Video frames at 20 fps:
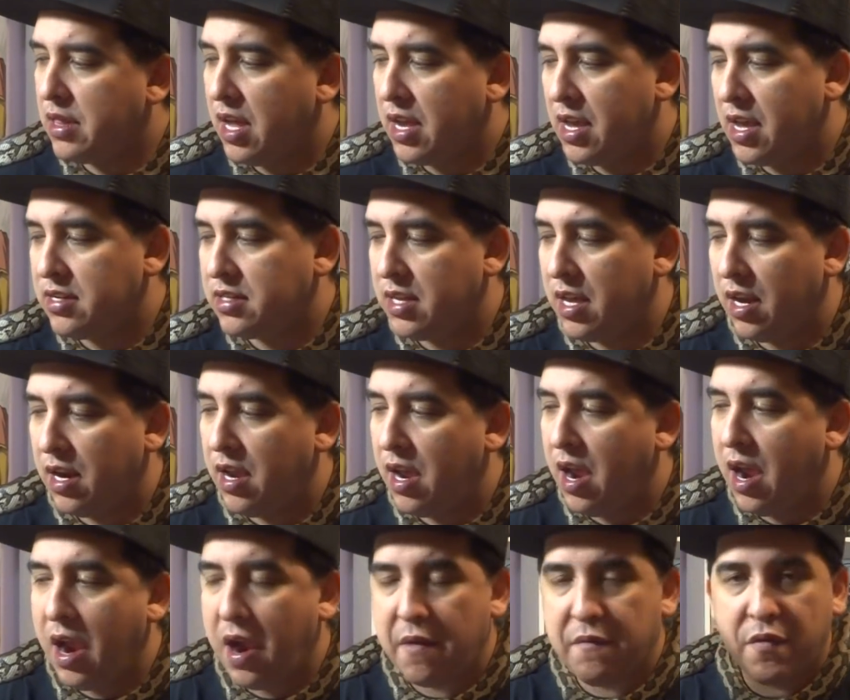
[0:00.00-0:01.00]
Like I said,
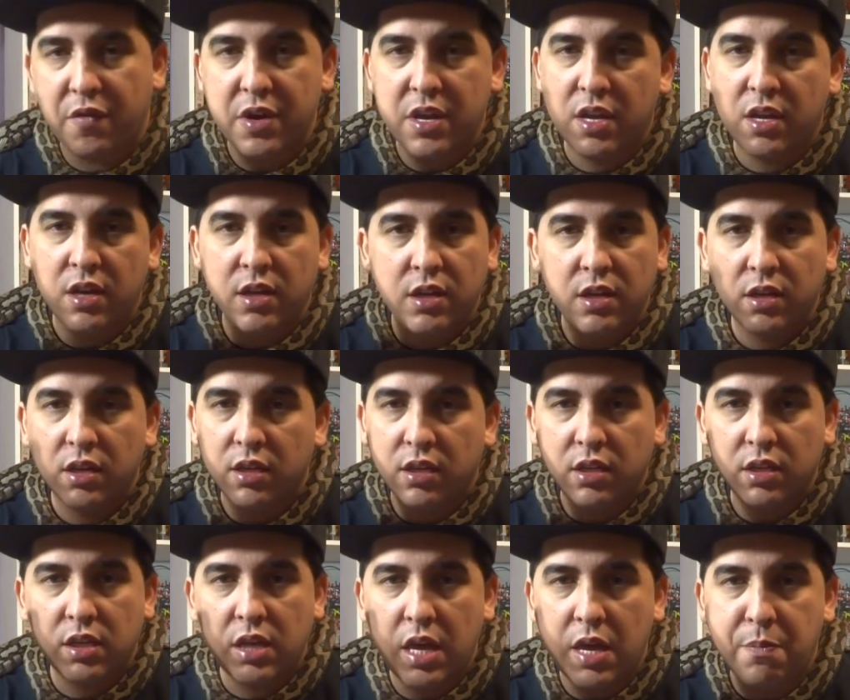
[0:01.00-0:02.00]
every
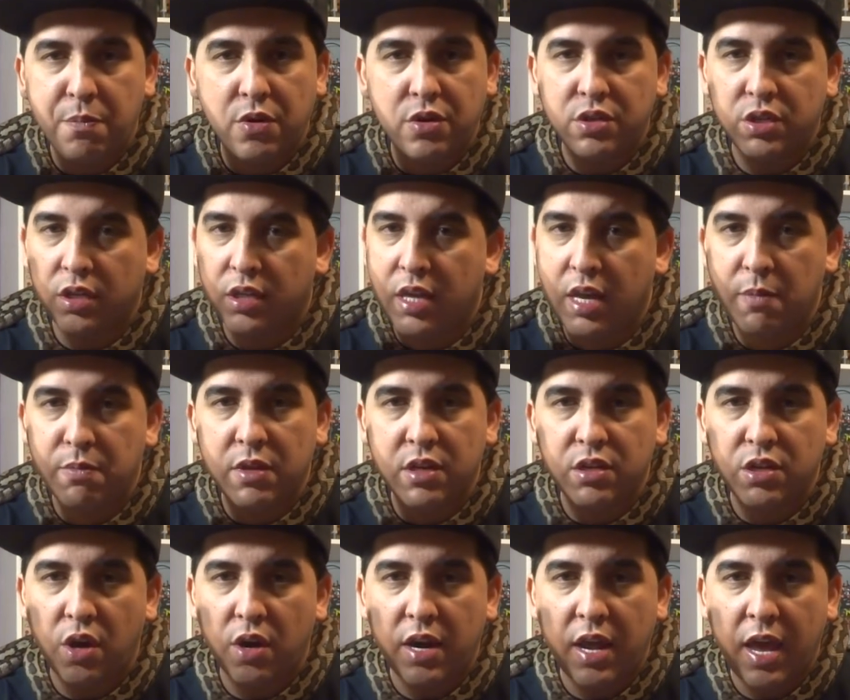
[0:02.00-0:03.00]
keeper should keep
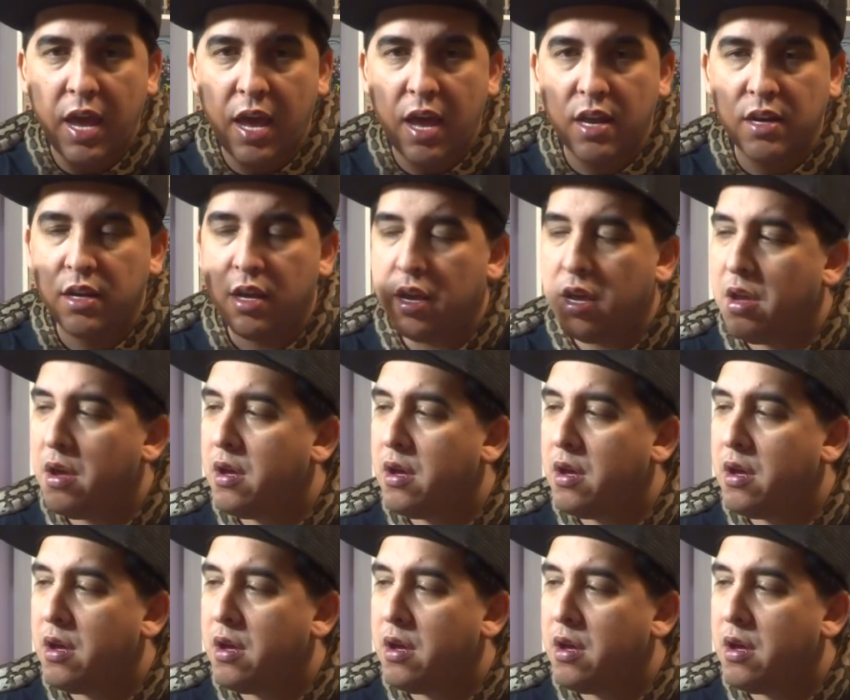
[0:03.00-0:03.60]
this on hand.